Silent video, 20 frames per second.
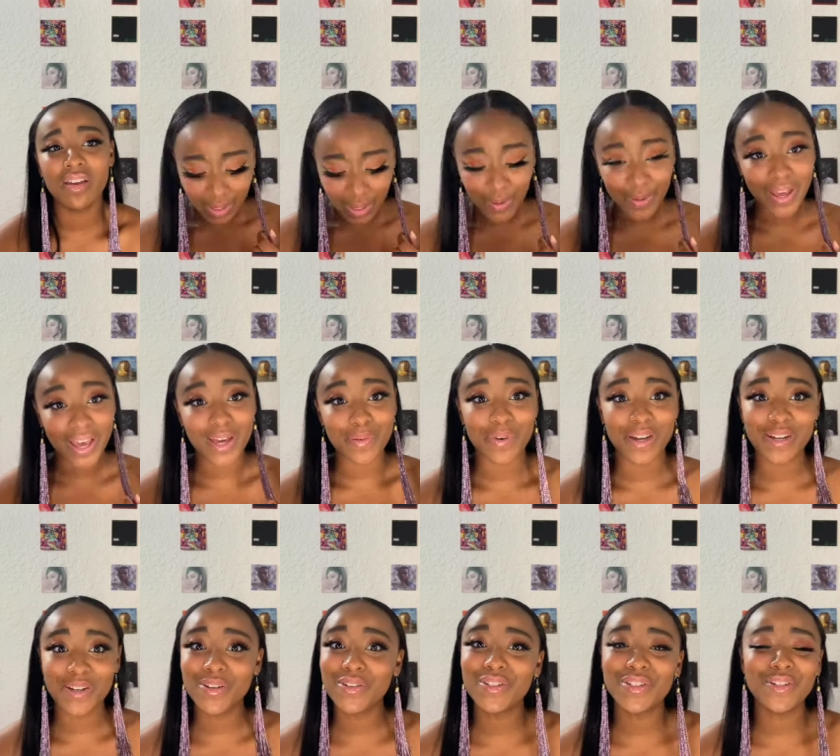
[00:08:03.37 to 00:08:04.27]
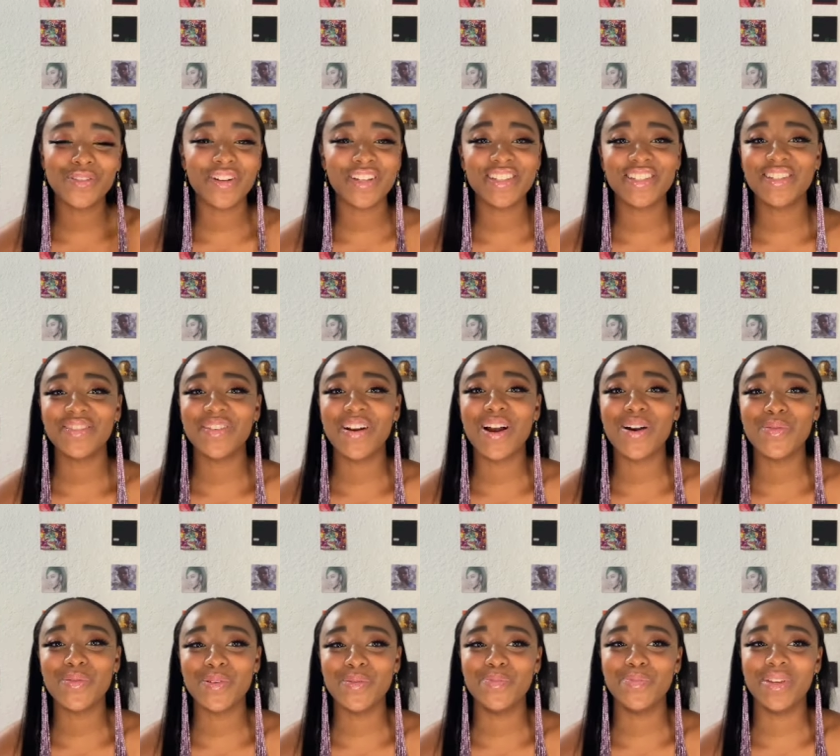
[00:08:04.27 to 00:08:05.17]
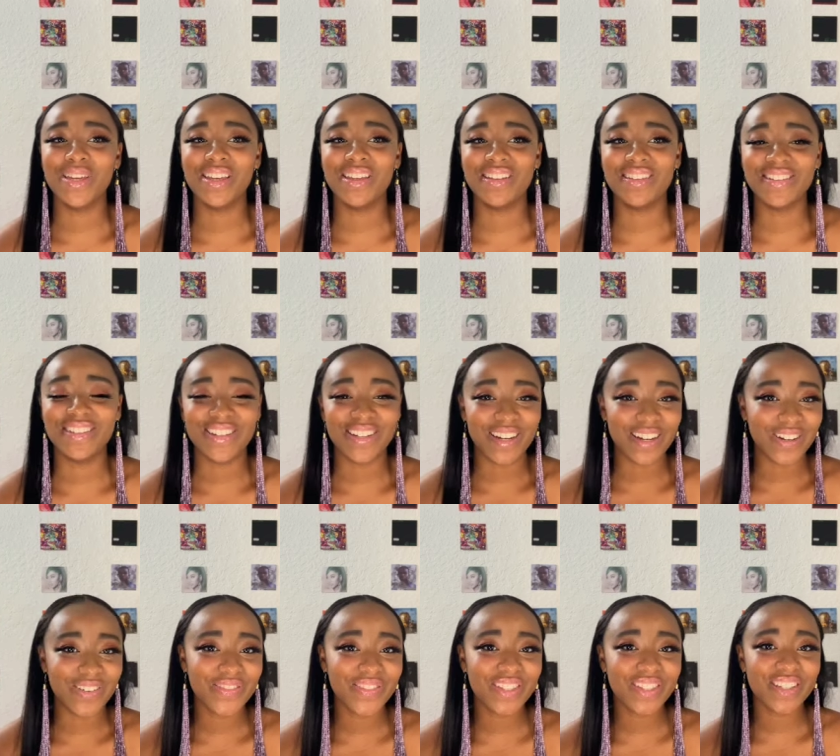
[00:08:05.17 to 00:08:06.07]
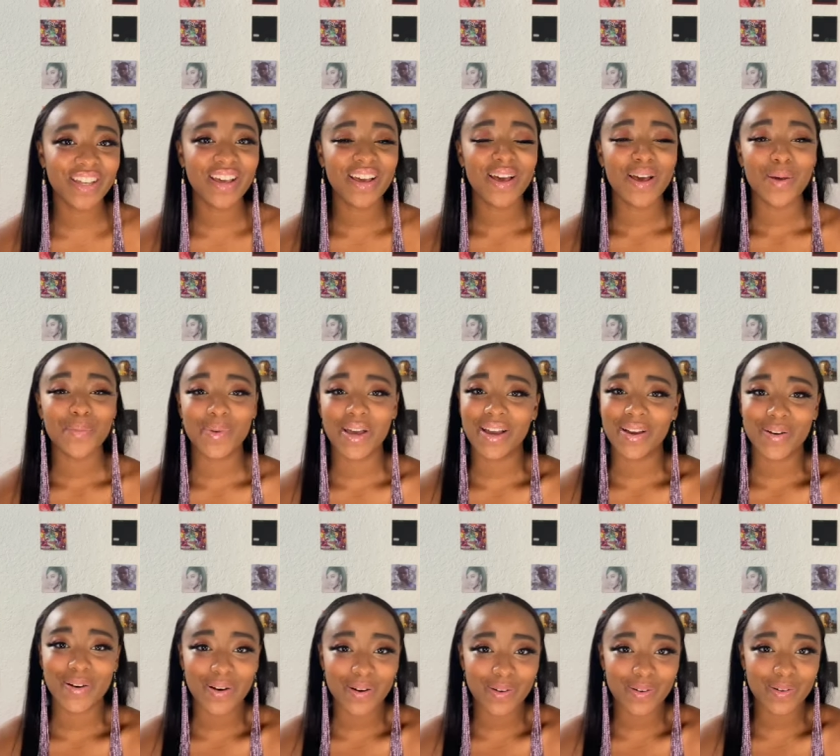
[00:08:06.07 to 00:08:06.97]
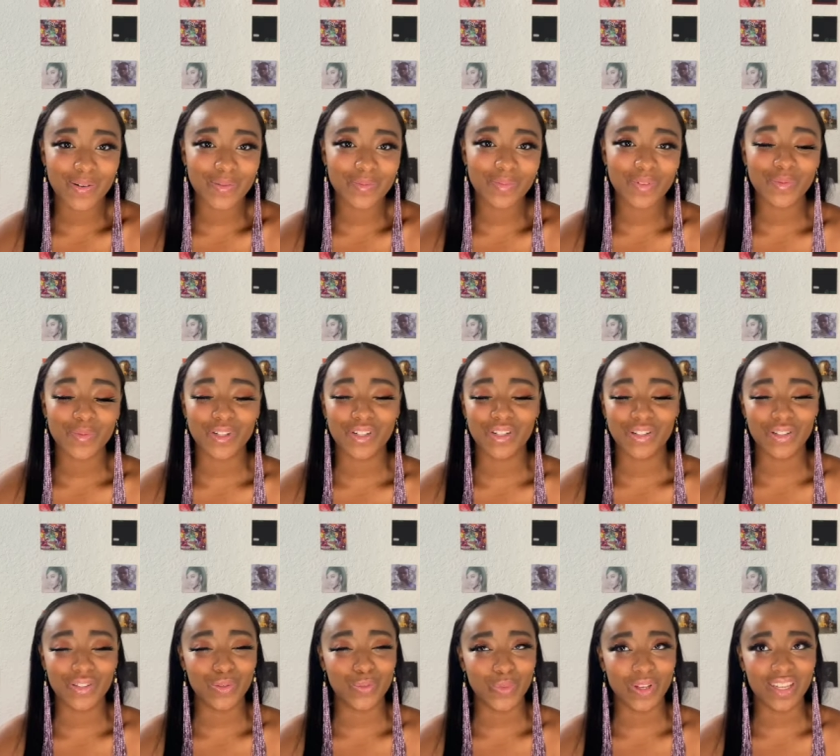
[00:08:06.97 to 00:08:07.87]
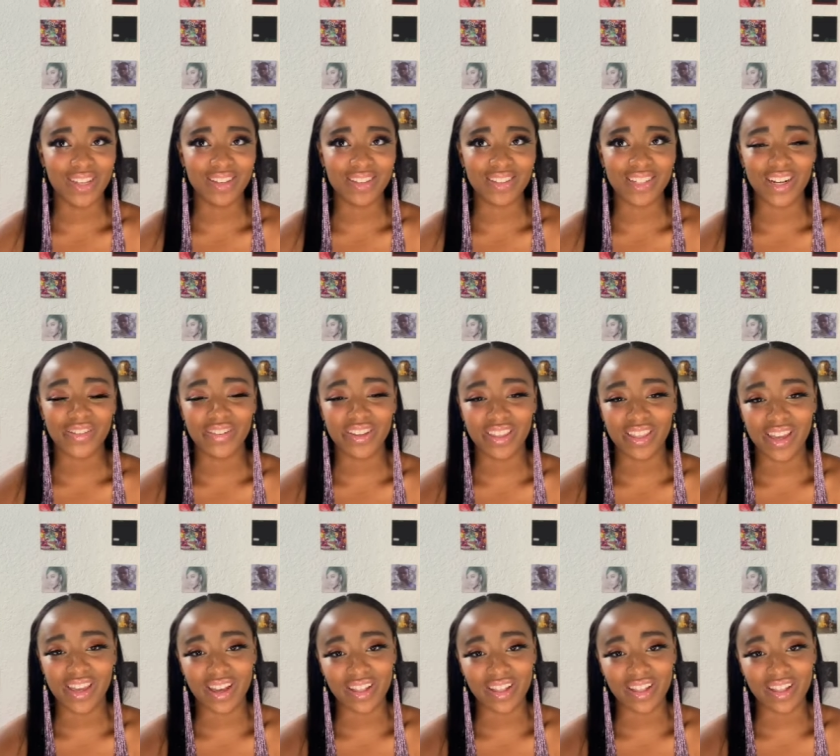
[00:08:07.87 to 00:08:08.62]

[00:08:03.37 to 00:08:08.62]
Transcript: Okay, my go-to restaurant would be Duff's back home, which is wings and everything.